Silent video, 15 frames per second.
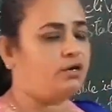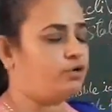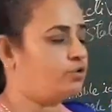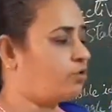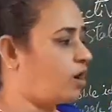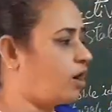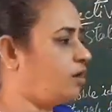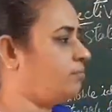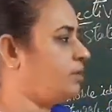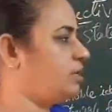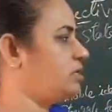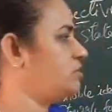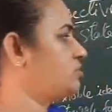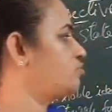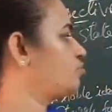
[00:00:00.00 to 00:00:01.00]
To all
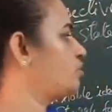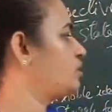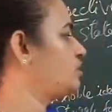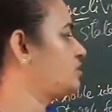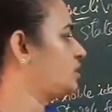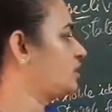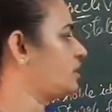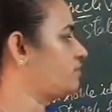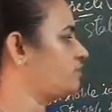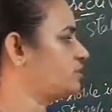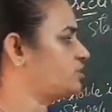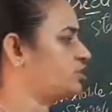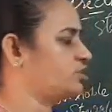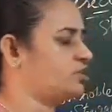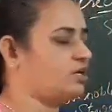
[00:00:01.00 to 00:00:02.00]
means to each and every
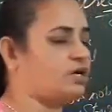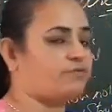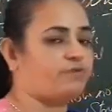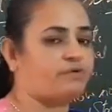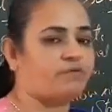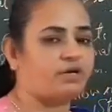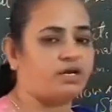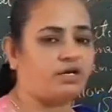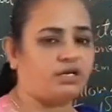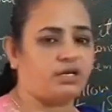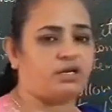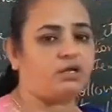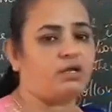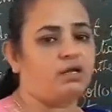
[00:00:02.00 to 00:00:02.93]
citizen of our country,